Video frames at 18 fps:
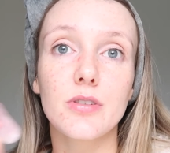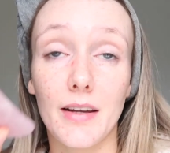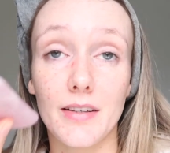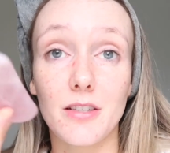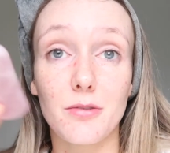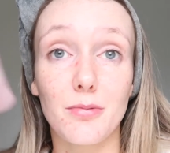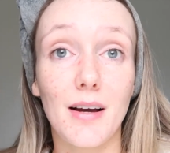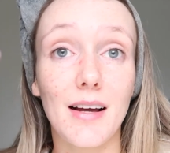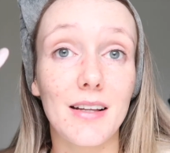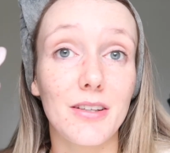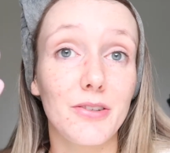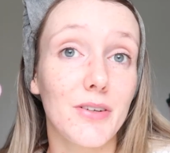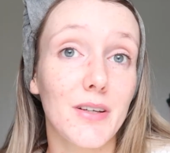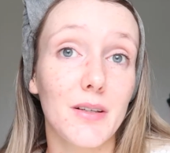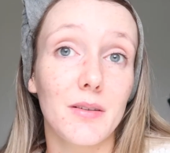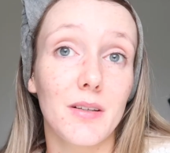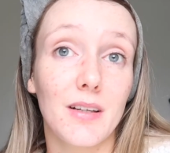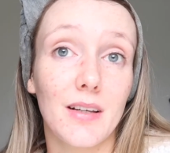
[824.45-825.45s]
And as well, you
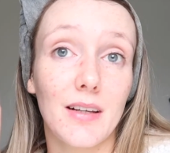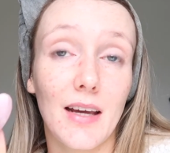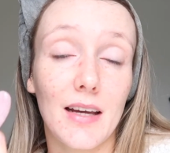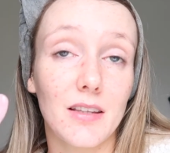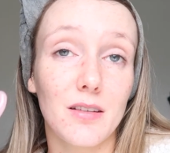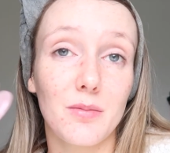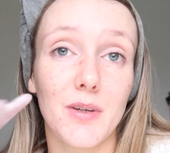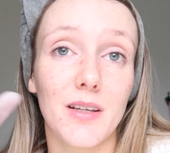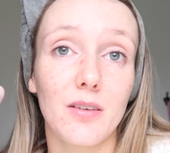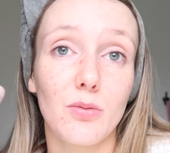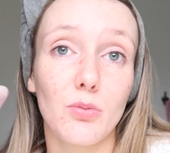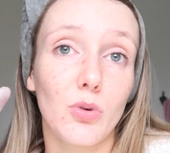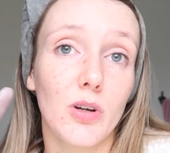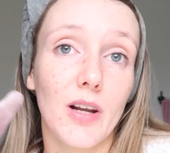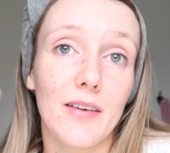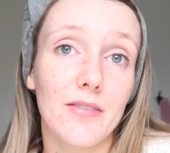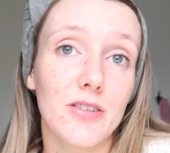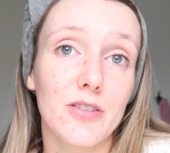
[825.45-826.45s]
can get them in
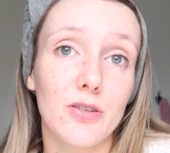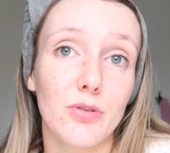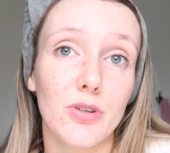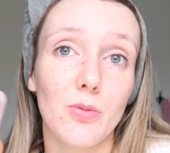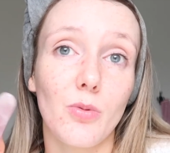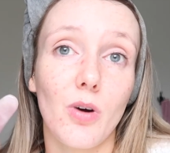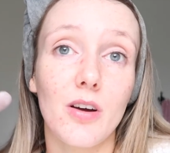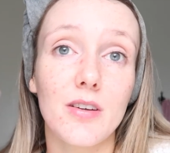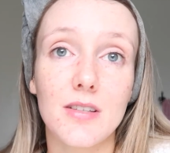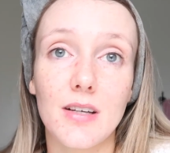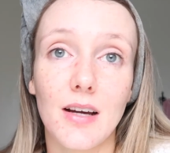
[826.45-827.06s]
whatever stone you want.